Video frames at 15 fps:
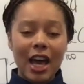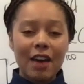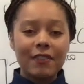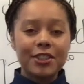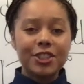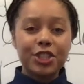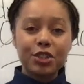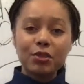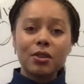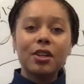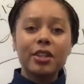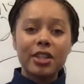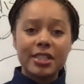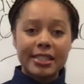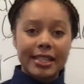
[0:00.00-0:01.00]
of have a general
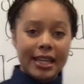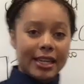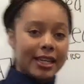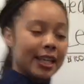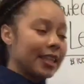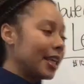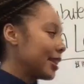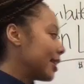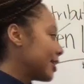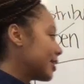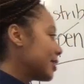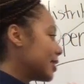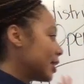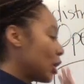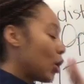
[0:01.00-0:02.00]
understanding that this
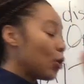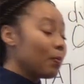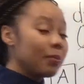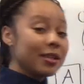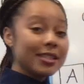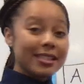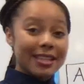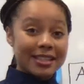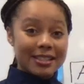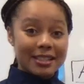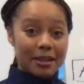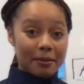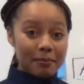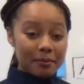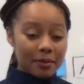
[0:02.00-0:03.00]
is an open
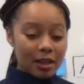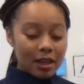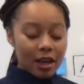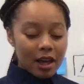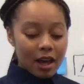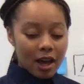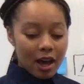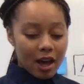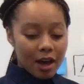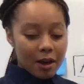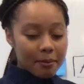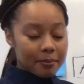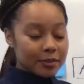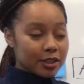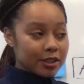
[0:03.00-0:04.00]
system,
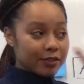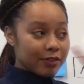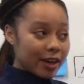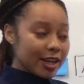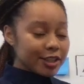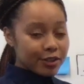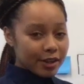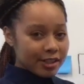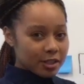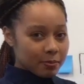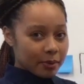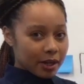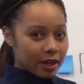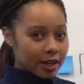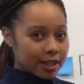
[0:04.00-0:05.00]
very
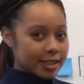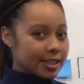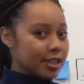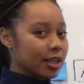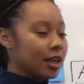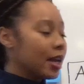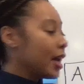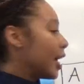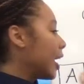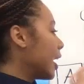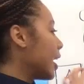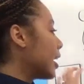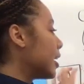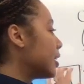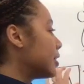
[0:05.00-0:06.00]
transparent,
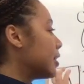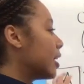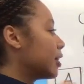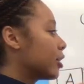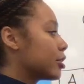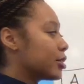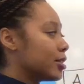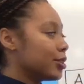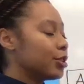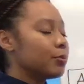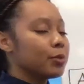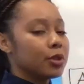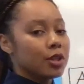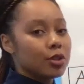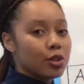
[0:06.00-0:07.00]
and that there's
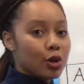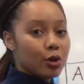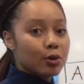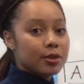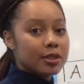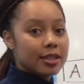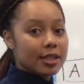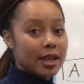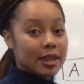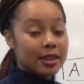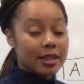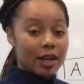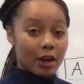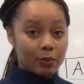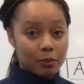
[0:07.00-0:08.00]
distributed nodes in the
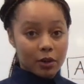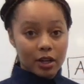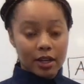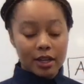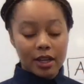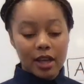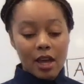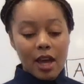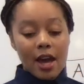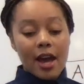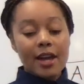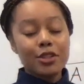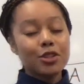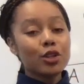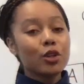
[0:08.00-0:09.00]
network.
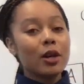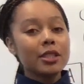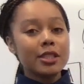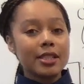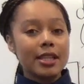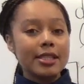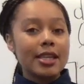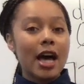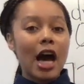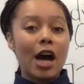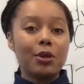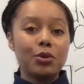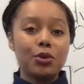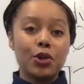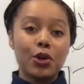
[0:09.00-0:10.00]
And so the question is, how
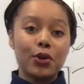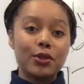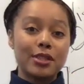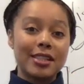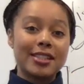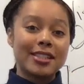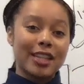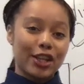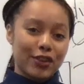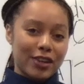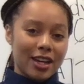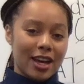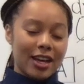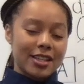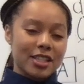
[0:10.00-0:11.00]
do nodes
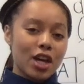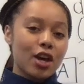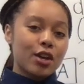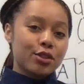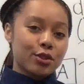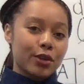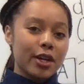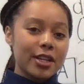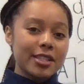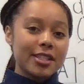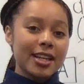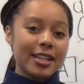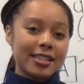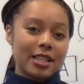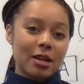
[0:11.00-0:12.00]
synchronize? So here's an
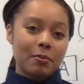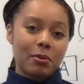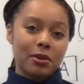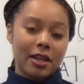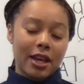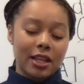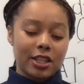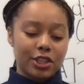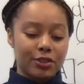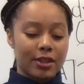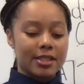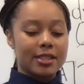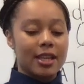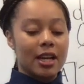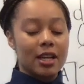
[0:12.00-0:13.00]
example that
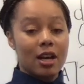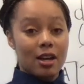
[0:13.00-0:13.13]
illustrates that